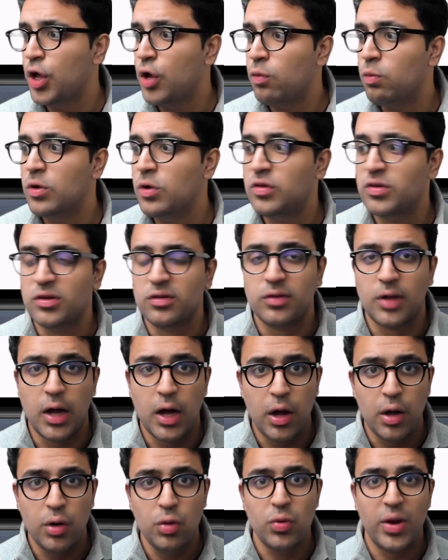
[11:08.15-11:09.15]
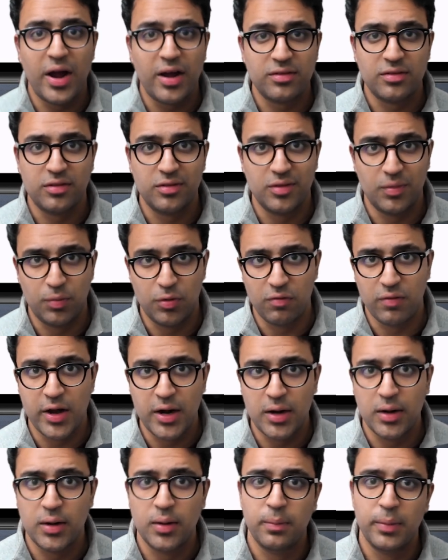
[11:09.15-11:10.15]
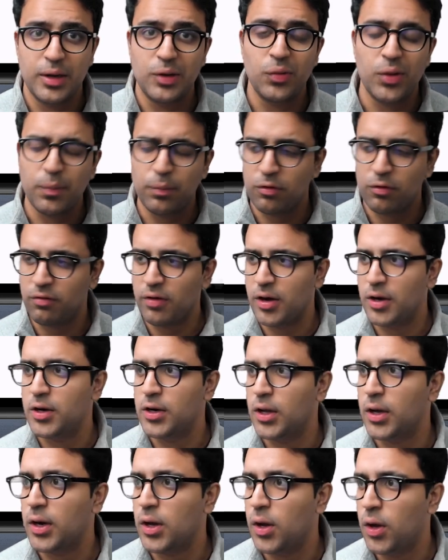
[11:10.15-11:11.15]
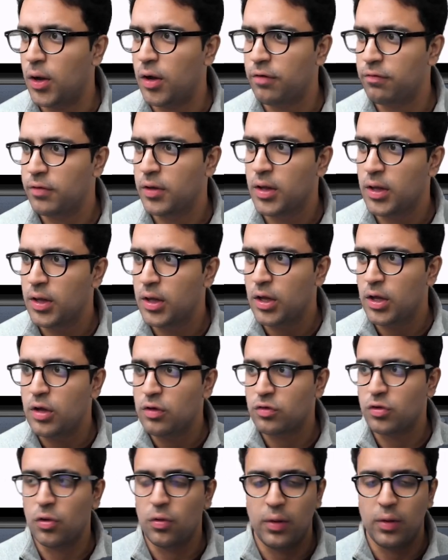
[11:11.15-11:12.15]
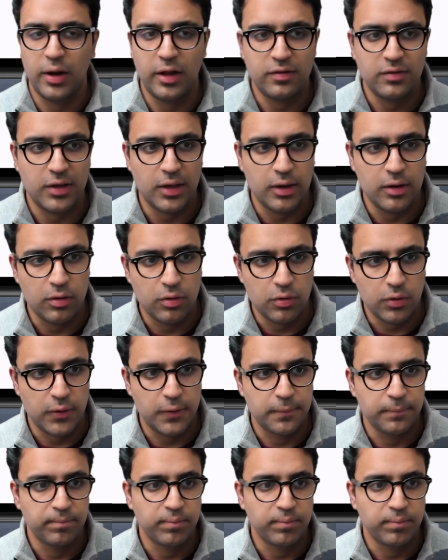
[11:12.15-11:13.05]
which is how to access a provider by doing provider.auth. So let's get into it.